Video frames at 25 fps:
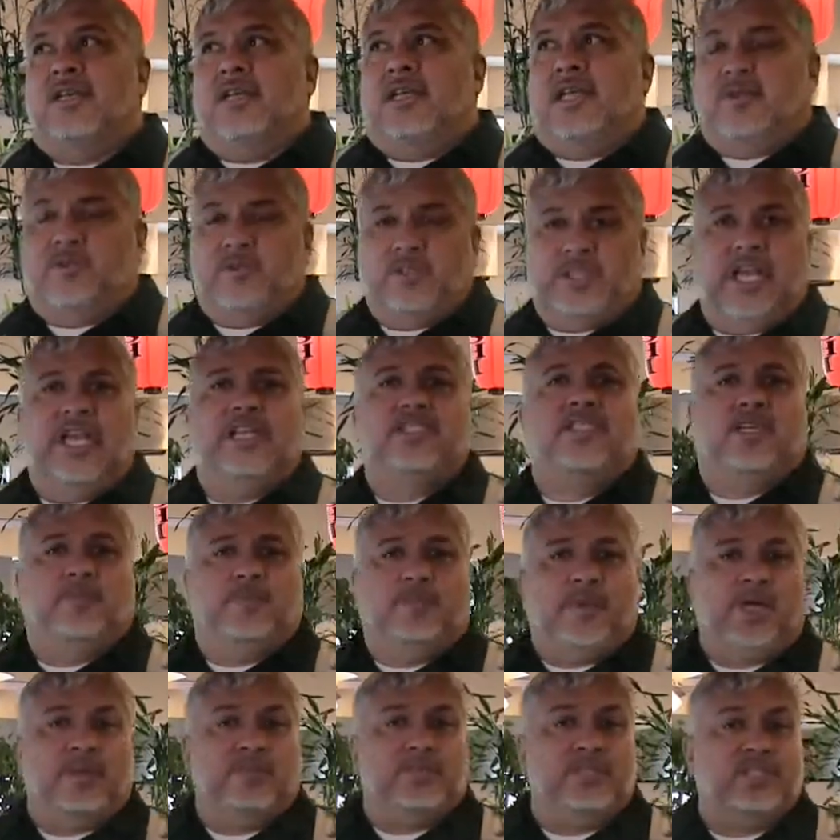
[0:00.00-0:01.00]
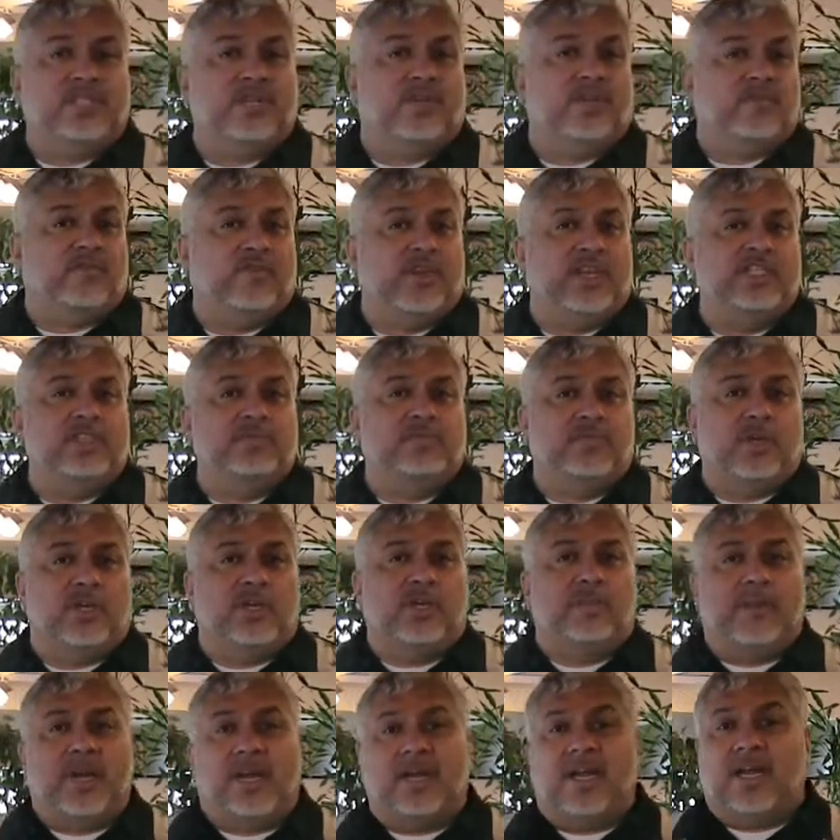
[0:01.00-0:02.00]
it was actually published on
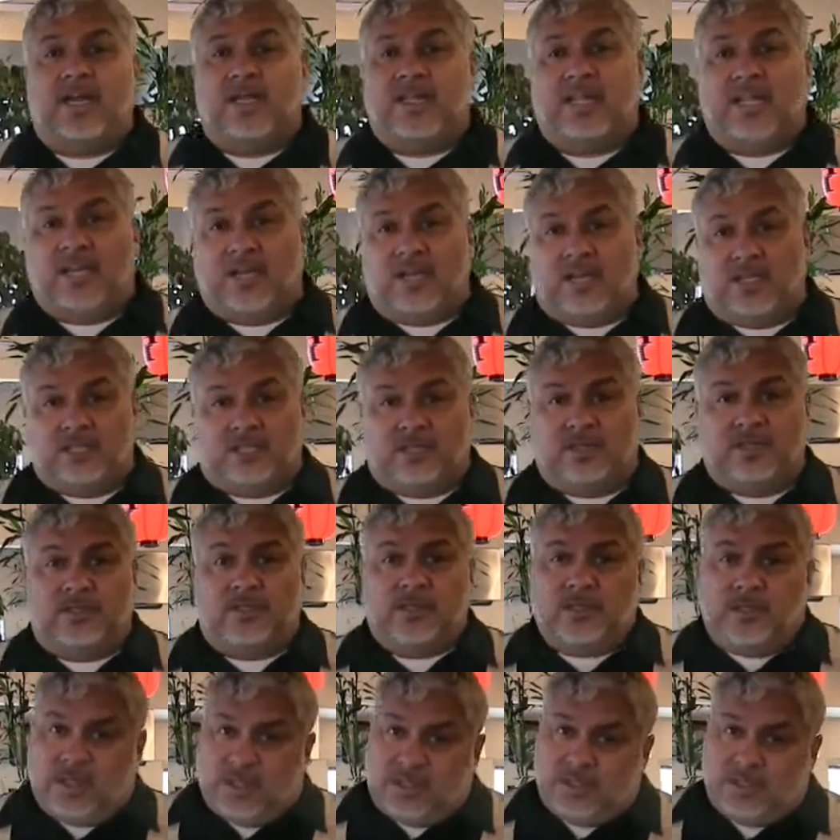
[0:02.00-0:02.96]
Facebook about how they lost their,